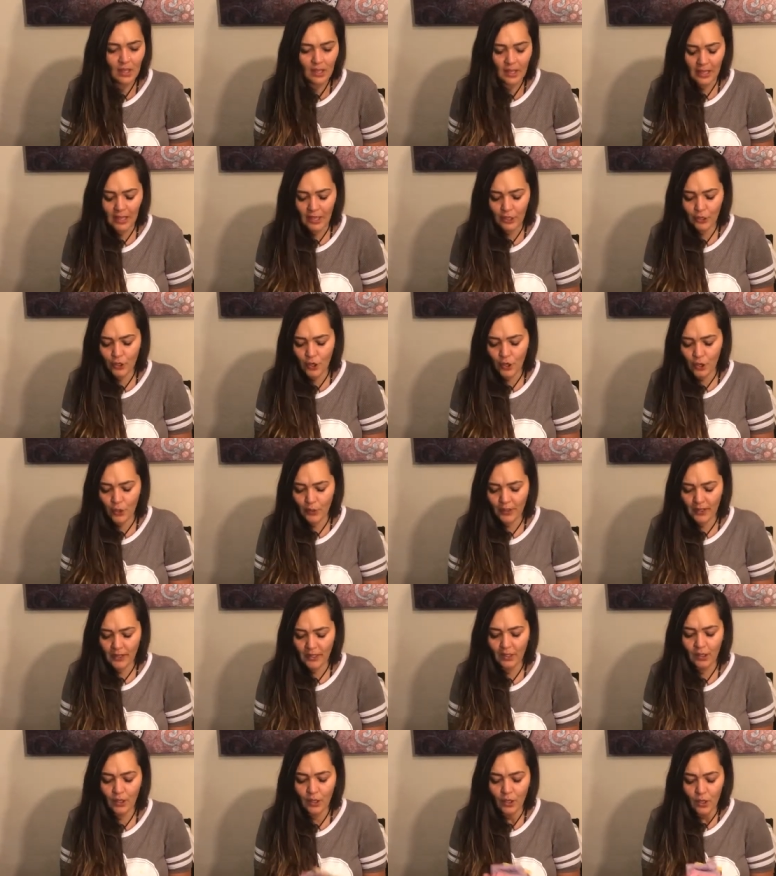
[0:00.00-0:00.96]
and
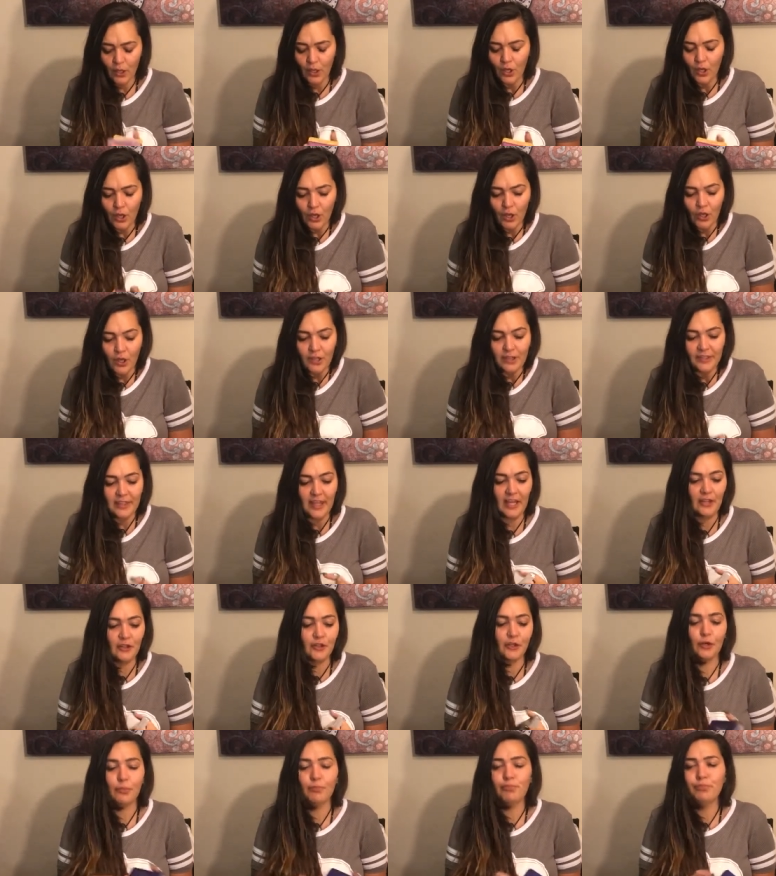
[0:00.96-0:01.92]
knowing
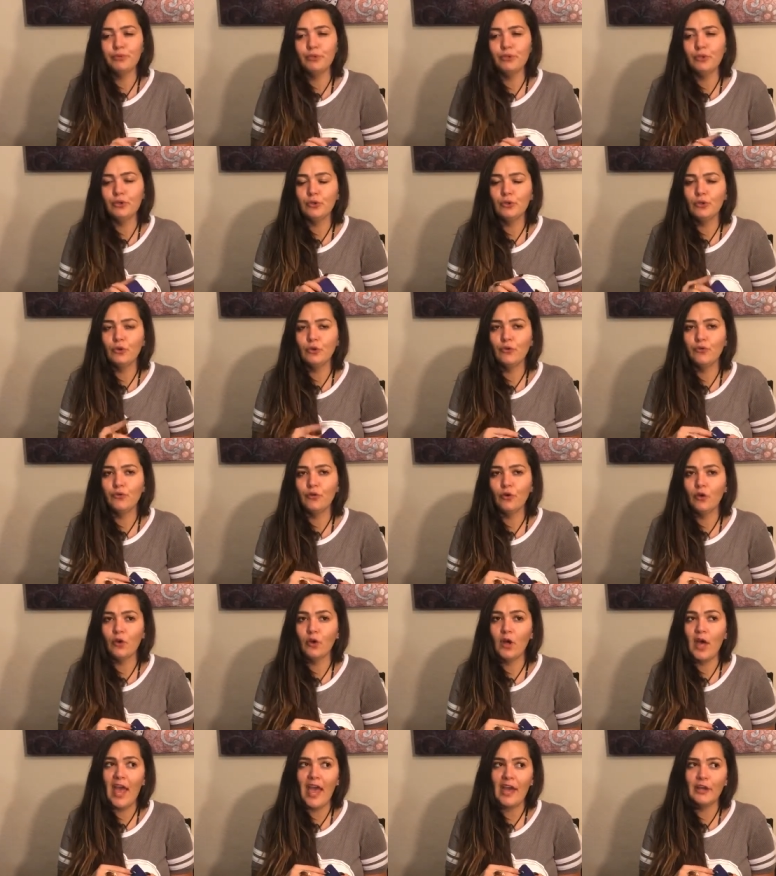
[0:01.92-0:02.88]
that their
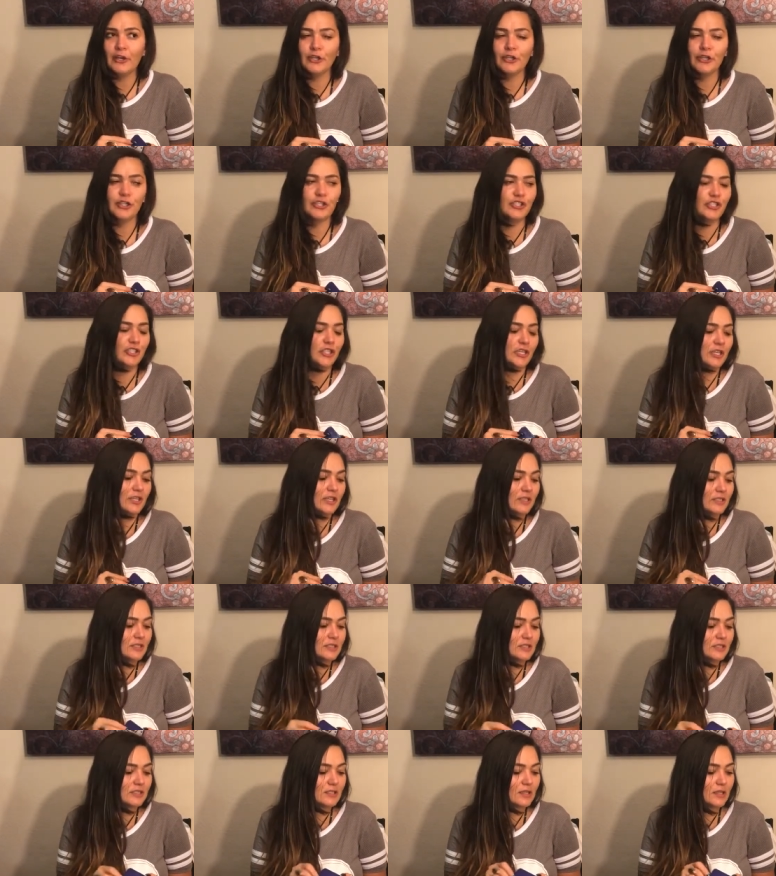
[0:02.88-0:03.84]
beautiful energy
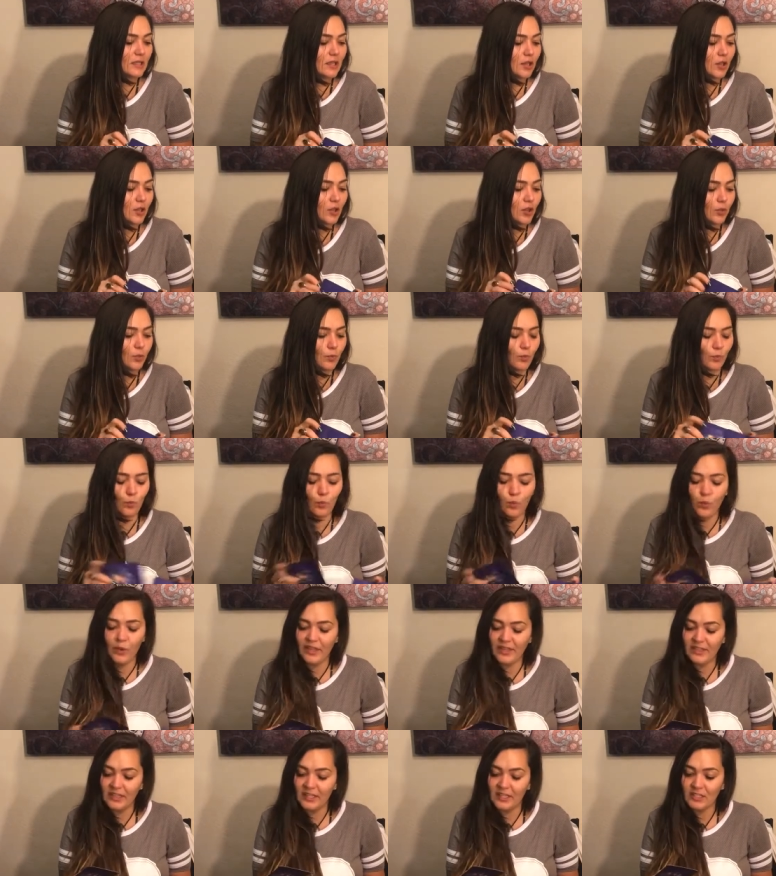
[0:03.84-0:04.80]
is
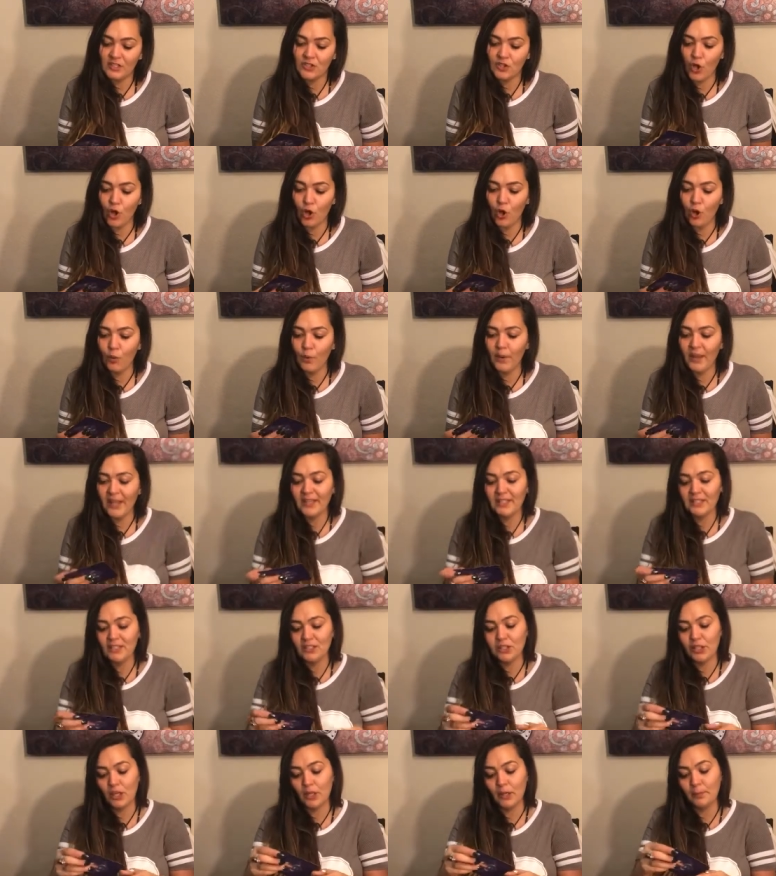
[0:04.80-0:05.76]
with us
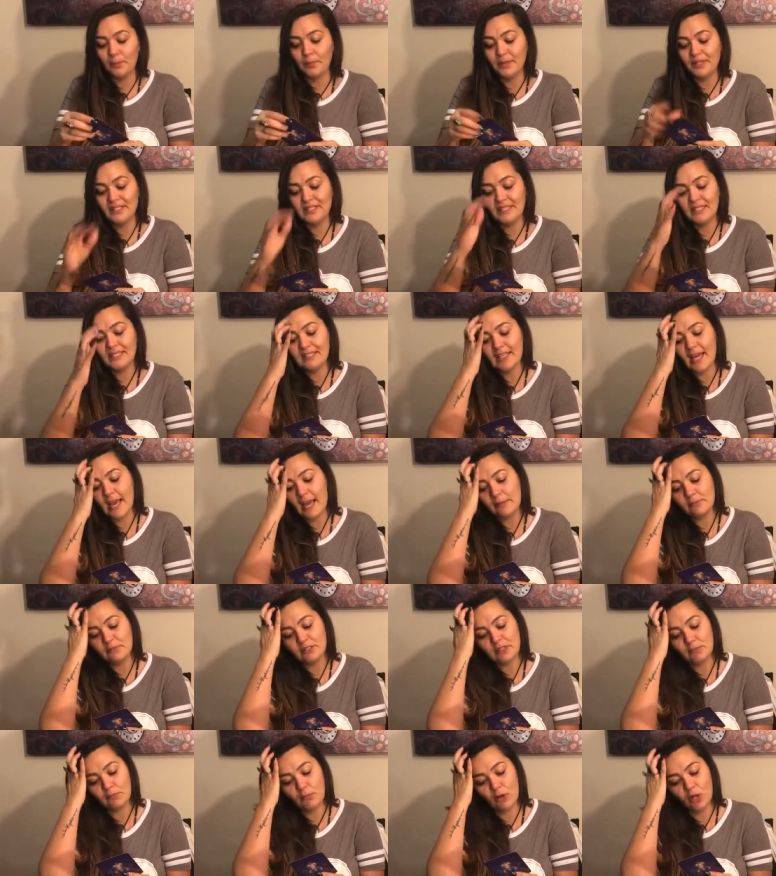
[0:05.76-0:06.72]
always. Look, busy
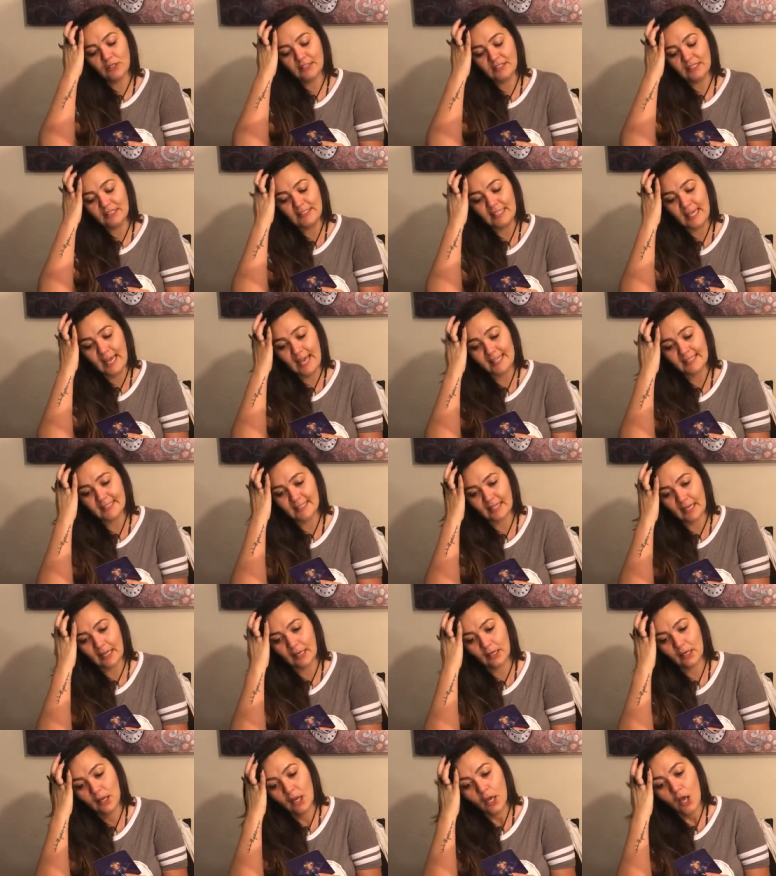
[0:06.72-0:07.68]
times and
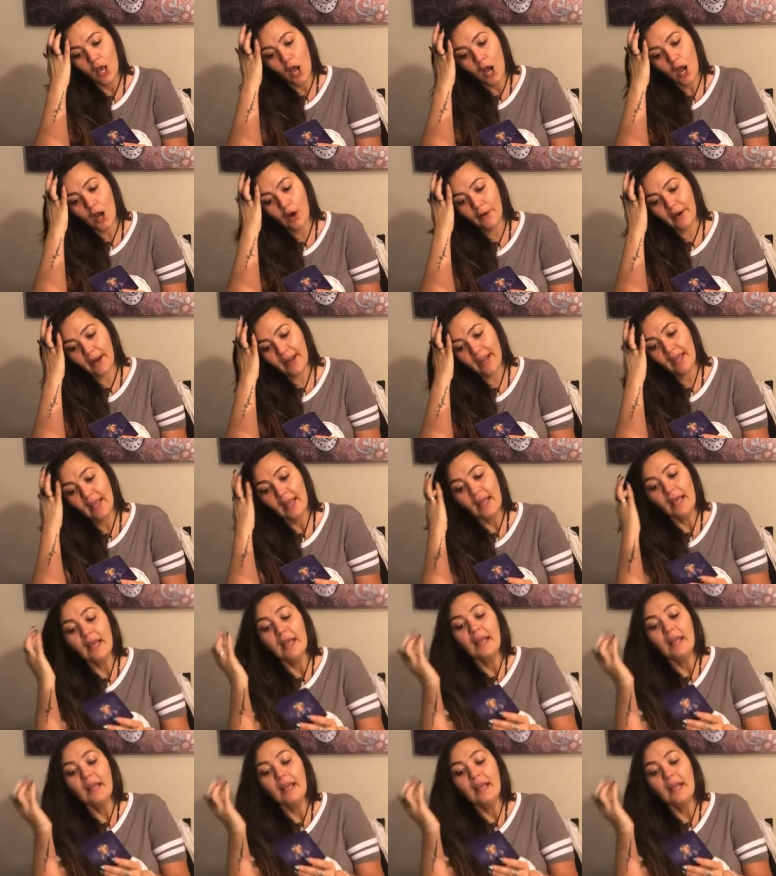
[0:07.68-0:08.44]
multitasking. All right,